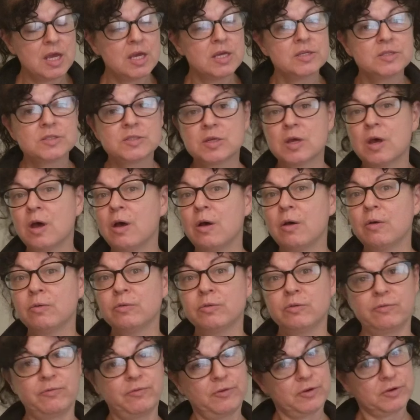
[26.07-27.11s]
So
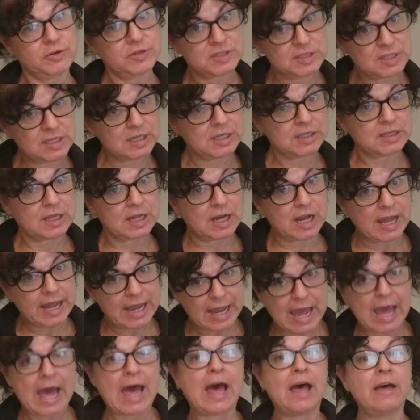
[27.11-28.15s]
the first thing that I
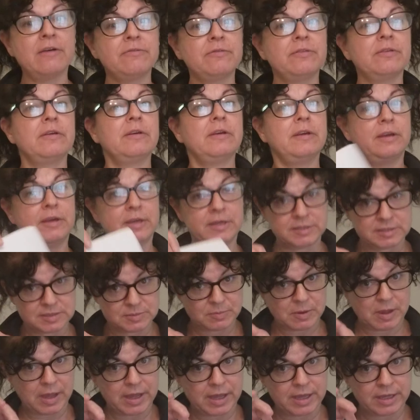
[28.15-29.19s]
have is
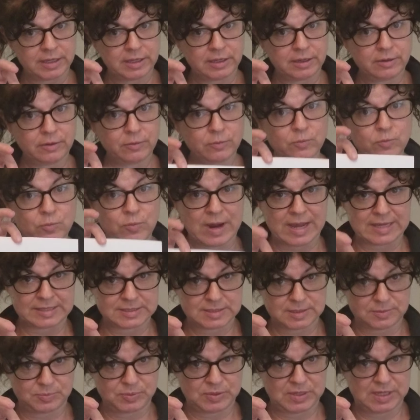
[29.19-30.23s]
my
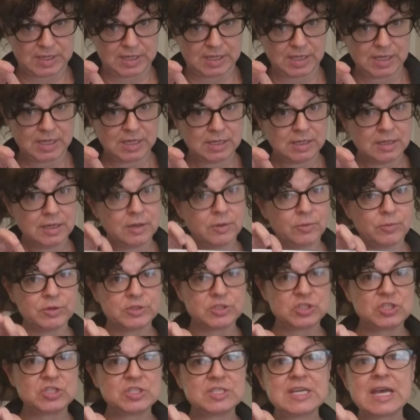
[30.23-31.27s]
recipe
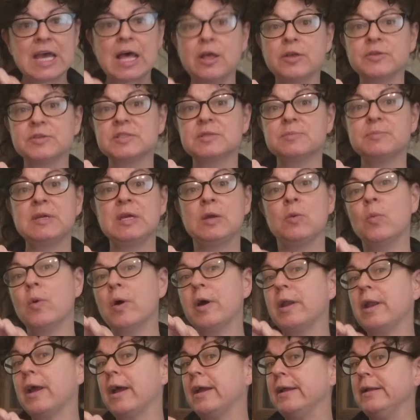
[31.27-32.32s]
which tells me
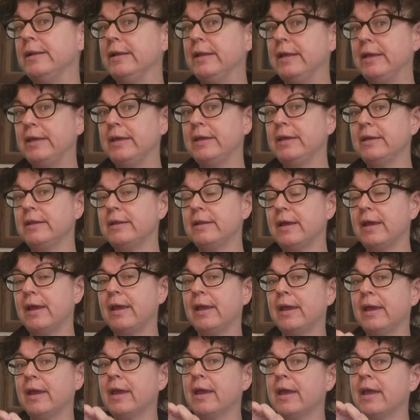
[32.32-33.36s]
what I need
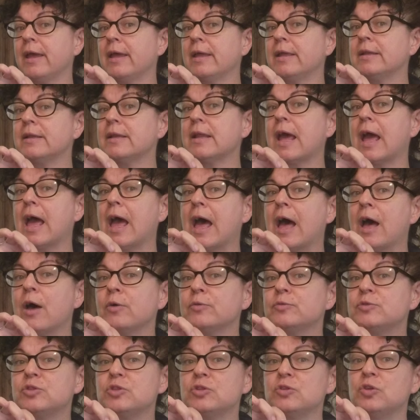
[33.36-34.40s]
and
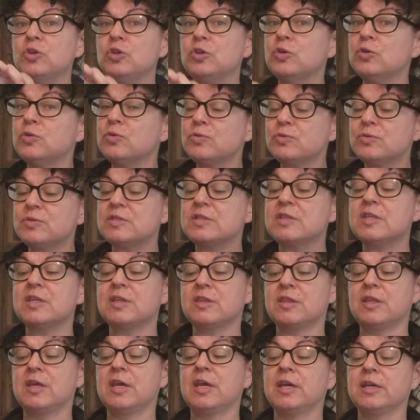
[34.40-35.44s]
how to use the
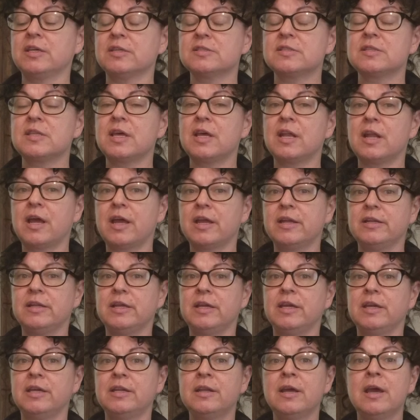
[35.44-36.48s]
things that I
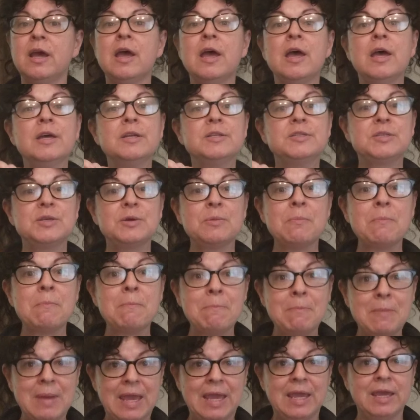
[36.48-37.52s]
need to
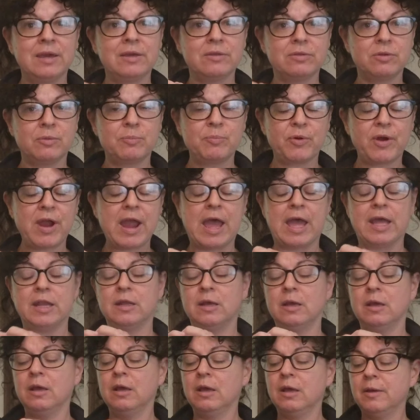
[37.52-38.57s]
make the bread.
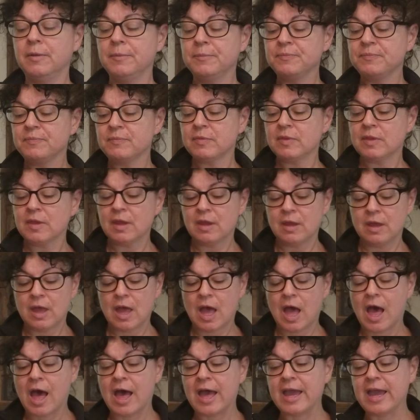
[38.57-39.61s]

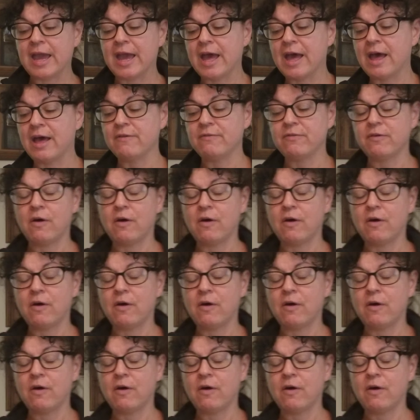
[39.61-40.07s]
I have